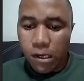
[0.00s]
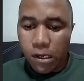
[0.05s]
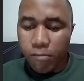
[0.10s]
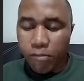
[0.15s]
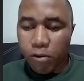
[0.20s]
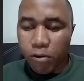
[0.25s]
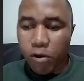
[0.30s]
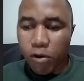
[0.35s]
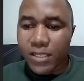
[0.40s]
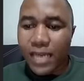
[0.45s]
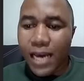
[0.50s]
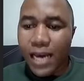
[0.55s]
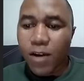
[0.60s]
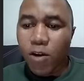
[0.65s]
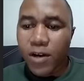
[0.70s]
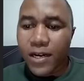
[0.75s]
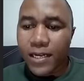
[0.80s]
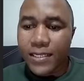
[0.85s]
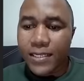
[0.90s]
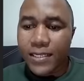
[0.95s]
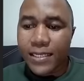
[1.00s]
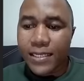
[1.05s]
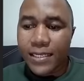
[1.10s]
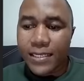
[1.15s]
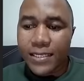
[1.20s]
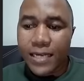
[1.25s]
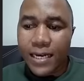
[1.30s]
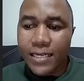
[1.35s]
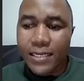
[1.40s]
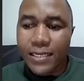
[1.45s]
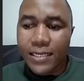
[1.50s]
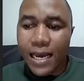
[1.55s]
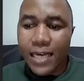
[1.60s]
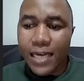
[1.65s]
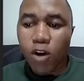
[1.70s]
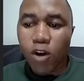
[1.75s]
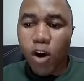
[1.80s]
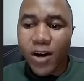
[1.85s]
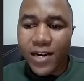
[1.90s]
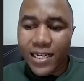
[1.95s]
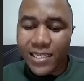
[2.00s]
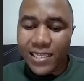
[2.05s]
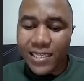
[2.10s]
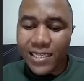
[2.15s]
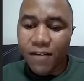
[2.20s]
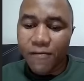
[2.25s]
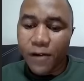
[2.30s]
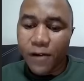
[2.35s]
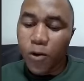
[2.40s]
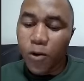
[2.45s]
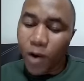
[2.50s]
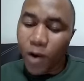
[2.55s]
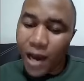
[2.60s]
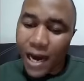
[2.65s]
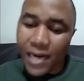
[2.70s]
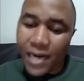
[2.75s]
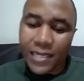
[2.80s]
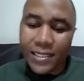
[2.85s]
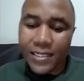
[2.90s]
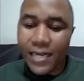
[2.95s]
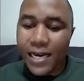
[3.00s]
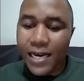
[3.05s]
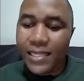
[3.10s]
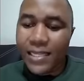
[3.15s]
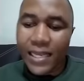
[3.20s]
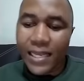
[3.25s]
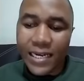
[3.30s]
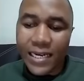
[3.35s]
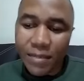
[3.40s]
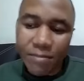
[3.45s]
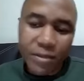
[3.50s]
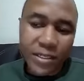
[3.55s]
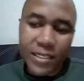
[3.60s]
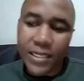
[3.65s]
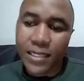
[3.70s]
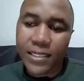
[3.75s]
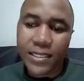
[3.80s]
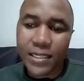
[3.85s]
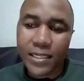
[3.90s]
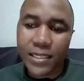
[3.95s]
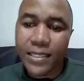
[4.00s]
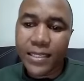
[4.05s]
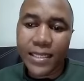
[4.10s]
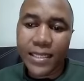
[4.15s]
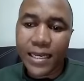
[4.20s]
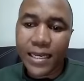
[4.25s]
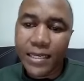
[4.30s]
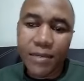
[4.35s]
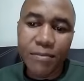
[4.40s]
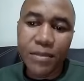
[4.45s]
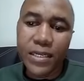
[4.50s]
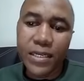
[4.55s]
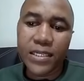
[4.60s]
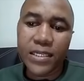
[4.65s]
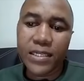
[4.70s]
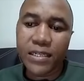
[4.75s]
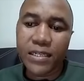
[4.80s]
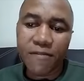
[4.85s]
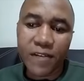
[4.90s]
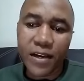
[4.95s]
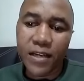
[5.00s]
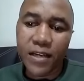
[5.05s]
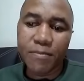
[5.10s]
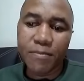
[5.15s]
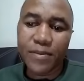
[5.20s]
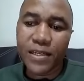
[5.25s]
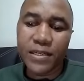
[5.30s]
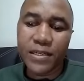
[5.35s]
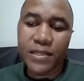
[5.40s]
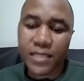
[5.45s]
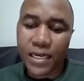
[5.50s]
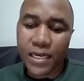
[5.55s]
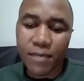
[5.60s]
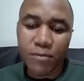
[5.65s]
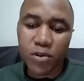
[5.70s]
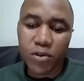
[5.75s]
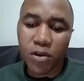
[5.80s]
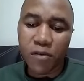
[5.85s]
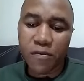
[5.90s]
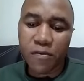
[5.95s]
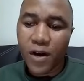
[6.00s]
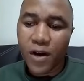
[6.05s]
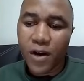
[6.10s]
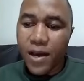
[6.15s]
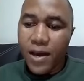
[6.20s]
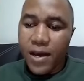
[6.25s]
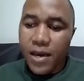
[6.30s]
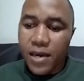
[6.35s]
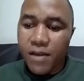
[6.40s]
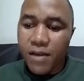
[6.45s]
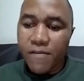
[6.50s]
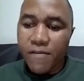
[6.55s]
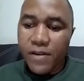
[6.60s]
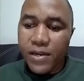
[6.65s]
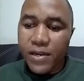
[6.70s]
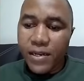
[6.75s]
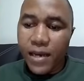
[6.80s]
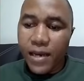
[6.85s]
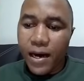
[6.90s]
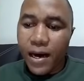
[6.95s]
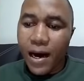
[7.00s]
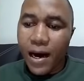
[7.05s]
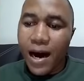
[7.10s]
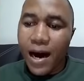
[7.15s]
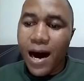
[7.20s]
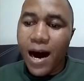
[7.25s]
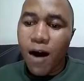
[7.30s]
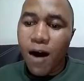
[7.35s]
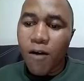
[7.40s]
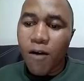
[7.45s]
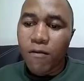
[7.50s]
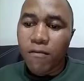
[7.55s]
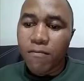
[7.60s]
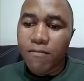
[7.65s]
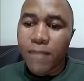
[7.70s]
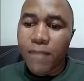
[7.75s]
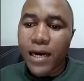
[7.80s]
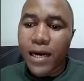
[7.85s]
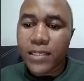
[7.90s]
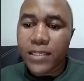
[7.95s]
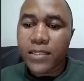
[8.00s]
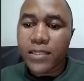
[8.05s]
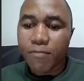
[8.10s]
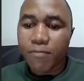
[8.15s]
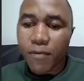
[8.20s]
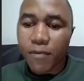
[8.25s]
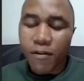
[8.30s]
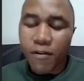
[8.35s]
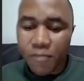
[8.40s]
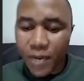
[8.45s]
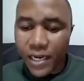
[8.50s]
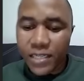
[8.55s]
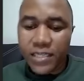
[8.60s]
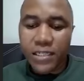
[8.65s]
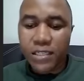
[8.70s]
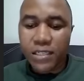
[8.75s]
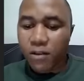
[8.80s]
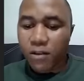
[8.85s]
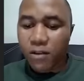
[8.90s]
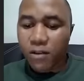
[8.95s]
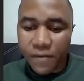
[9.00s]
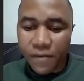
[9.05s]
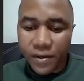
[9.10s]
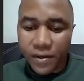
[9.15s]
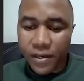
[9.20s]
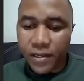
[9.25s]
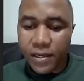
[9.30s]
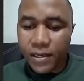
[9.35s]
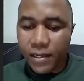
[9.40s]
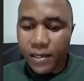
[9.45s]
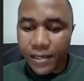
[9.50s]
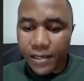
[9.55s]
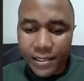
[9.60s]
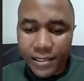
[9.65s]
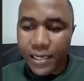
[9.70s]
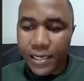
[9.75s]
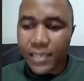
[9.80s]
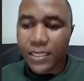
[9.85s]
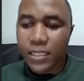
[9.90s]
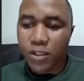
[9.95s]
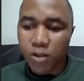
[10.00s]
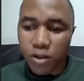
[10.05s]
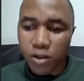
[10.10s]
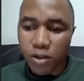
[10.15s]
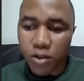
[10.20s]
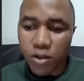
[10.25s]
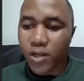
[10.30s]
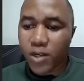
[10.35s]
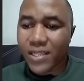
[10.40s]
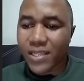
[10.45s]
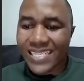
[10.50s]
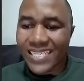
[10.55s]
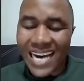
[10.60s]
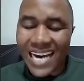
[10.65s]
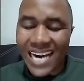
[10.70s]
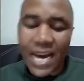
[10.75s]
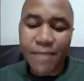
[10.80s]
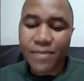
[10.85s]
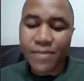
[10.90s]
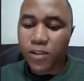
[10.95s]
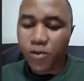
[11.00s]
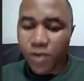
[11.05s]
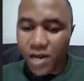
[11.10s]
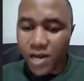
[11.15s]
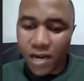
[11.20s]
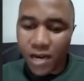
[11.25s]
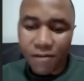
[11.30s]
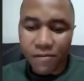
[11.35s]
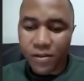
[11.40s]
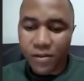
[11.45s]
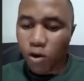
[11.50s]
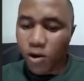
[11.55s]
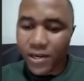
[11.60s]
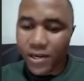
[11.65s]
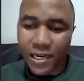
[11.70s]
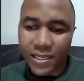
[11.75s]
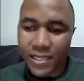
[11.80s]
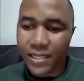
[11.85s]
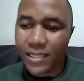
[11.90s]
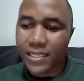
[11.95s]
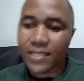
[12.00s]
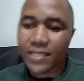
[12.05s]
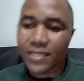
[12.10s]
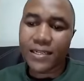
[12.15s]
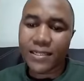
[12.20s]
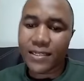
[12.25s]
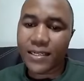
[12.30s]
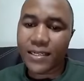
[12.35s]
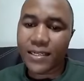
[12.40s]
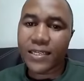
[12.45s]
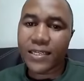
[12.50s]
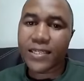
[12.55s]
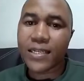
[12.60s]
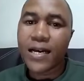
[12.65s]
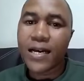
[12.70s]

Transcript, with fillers: Because I conducted the study at honors level, you will understand the limitation, the limit in, in terms of even uh, how much of pages of the research and so forth, the time that you have in conducting this research.